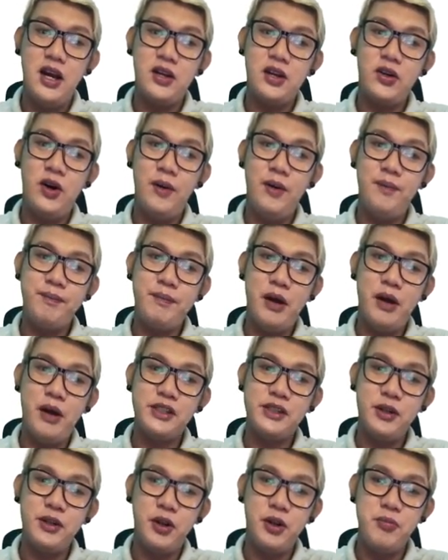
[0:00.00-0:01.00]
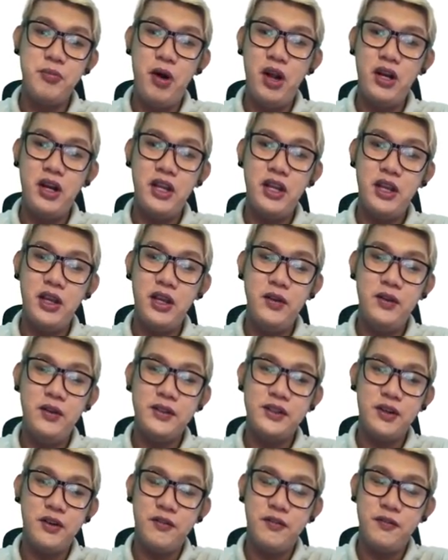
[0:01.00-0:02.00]
compounds or
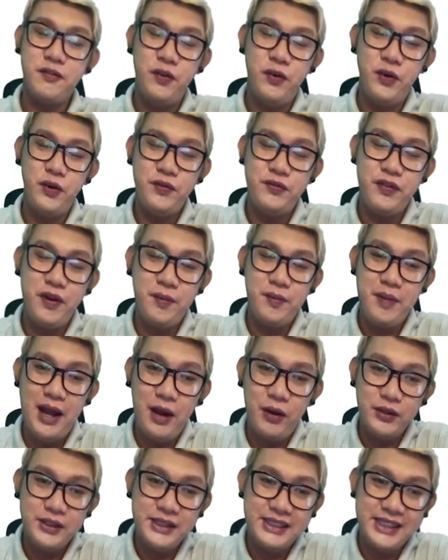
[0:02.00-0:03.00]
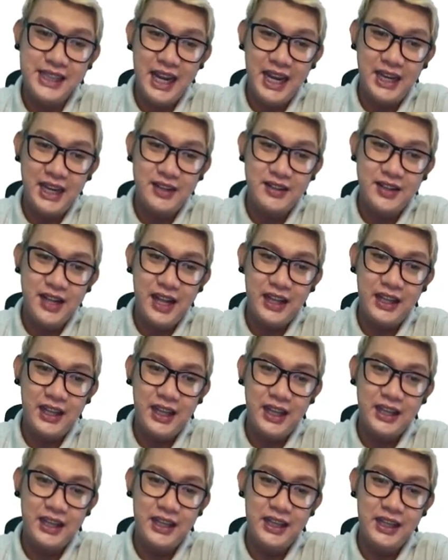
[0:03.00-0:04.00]
molecules or food from outside,
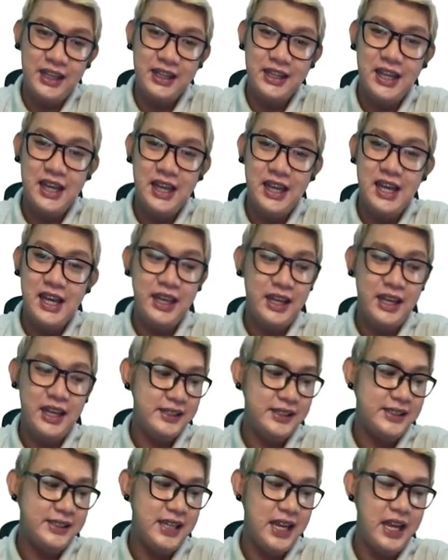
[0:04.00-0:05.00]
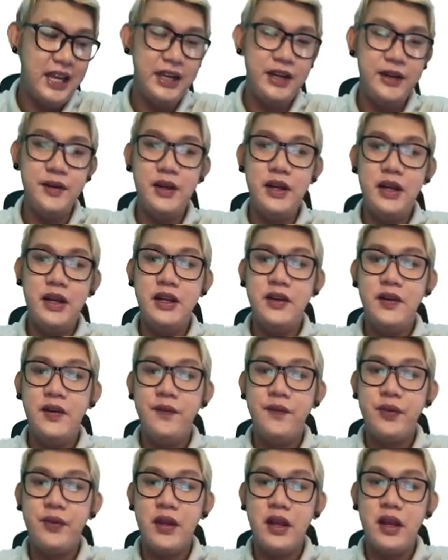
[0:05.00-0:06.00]
taking in inside.
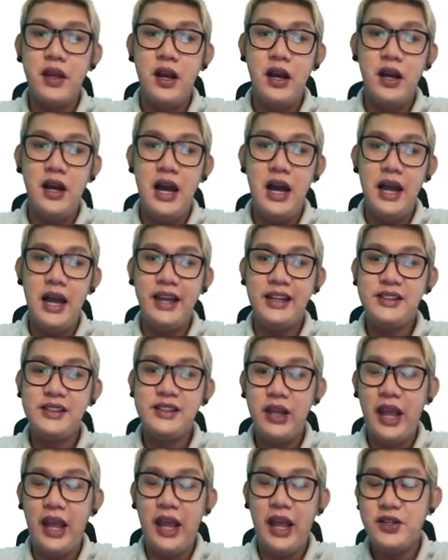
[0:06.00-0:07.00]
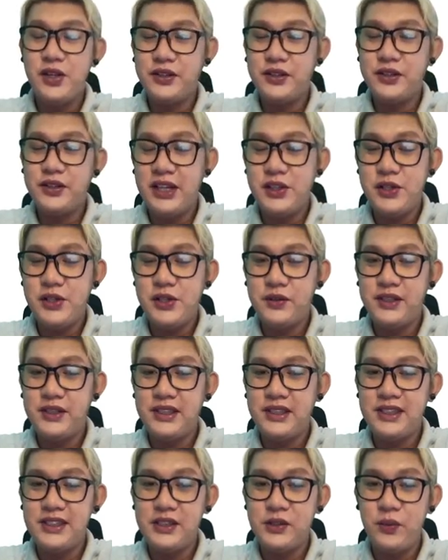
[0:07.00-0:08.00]

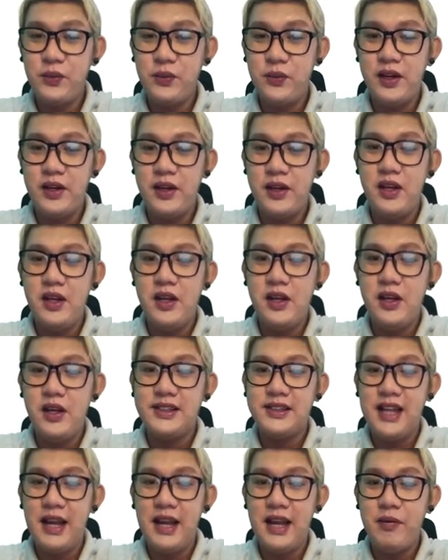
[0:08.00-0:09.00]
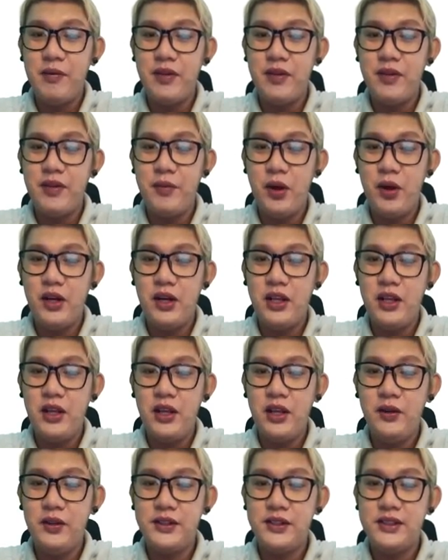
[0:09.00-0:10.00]
Endocytosis is when some of the
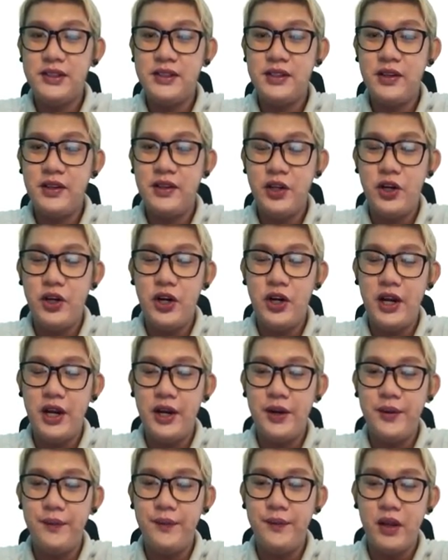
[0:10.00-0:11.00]
molecules are